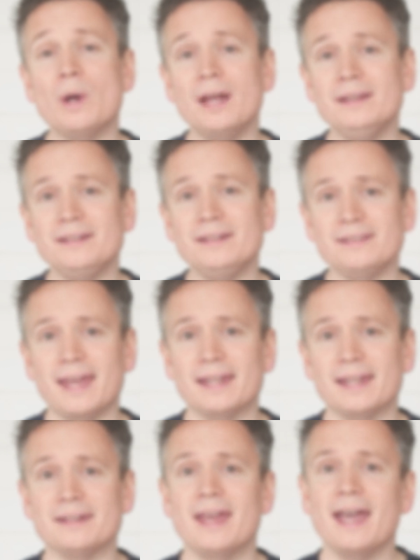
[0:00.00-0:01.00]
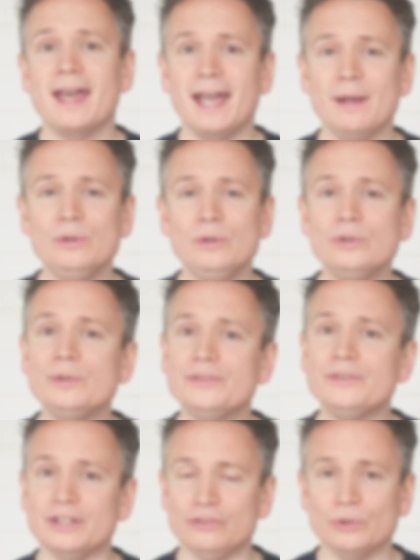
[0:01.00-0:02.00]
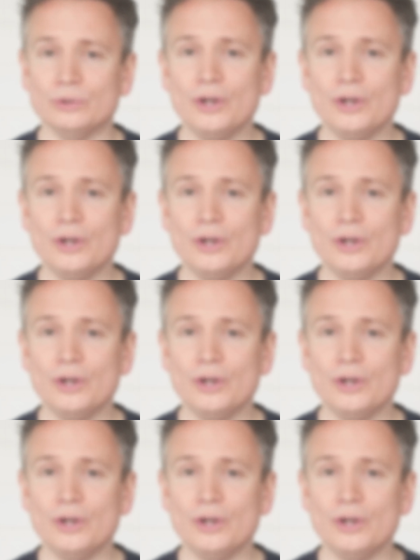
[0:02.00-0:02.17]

understand how Google sees your